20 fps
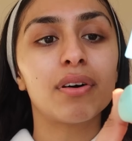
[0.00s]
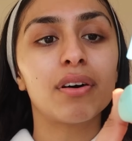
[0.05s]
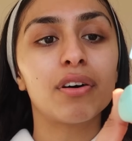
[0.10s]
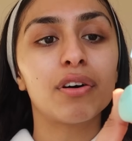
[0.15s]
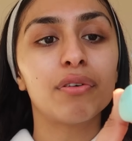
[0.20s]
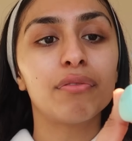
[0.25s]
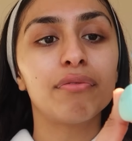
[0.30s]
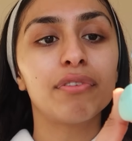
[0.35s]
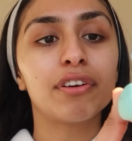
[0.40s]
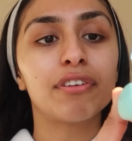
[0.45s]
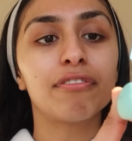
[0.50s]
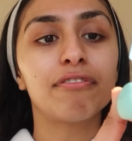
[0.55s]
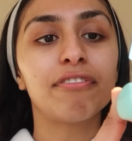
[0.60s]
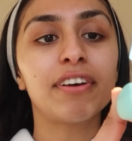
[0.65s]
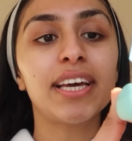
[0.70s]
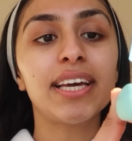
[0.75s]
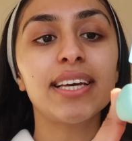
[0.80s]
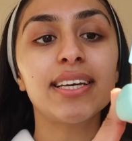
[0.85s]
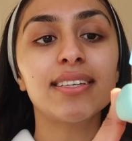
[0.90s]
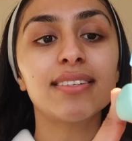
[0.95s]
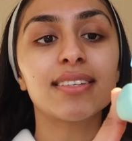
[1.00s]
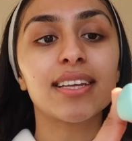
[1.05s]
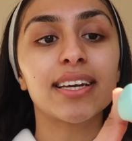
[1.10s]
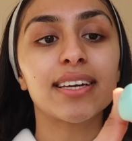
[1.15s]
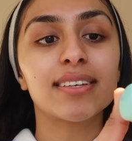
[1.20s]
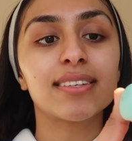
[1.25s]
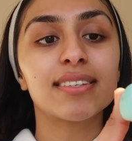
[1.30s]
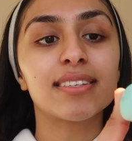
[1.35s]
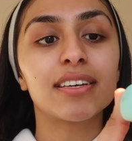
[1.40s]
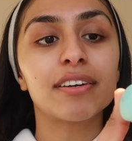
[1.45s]
over your face
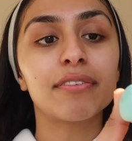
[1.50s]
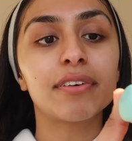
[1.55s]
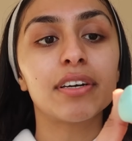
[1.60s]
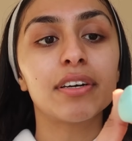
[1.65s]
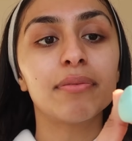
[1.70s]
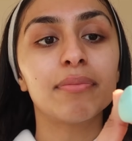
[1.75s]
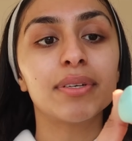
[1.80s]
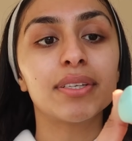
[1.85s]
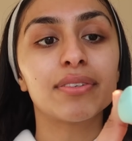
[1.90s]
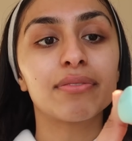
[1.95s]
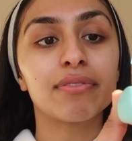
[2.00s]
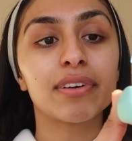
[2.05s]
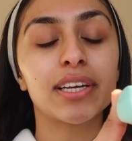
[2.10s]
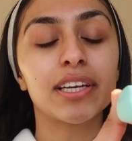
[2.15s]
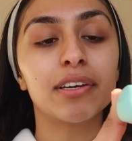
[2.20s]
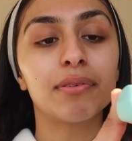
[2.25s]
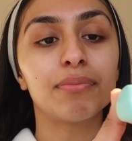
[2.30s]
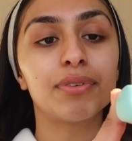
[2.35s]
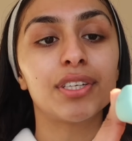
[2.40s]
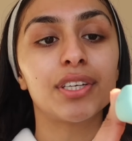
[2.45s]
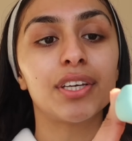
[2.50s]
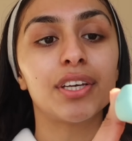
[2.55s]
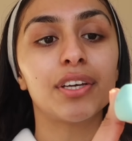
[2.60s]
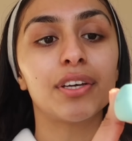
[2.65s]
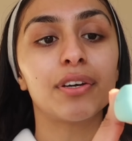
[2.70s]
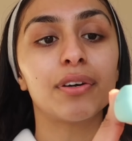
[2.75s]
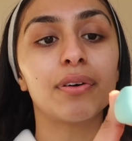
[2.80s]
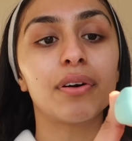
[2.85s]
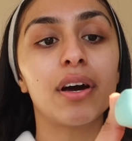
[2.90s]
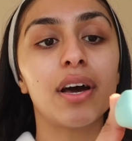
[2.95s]
like a serum. It's really up to
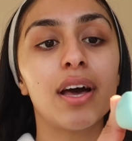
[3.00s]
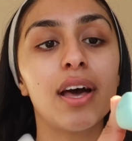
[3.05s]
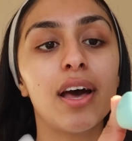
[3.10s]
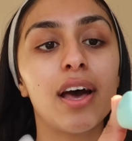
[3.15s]
you.